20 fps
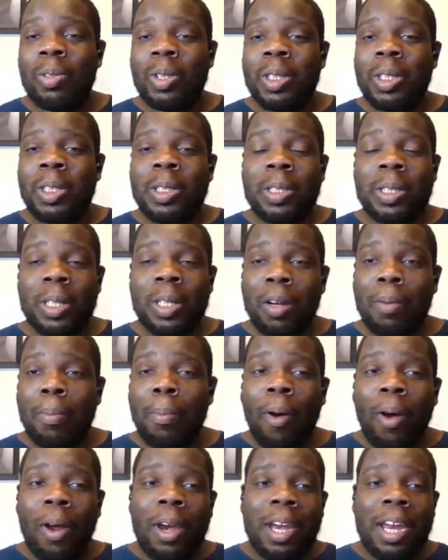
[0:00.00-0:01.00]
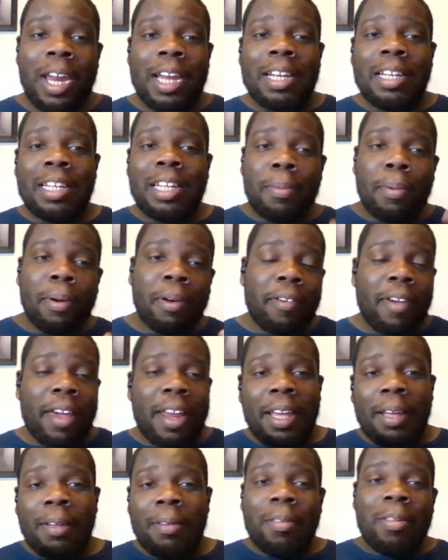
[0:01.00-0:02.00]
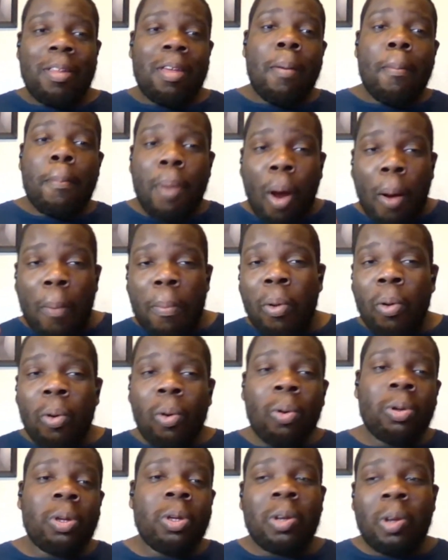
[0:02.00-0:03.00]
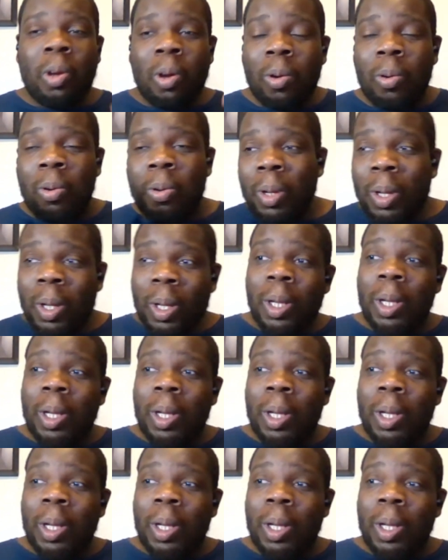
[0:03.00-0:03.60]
She's still part of that Democratic bubble. That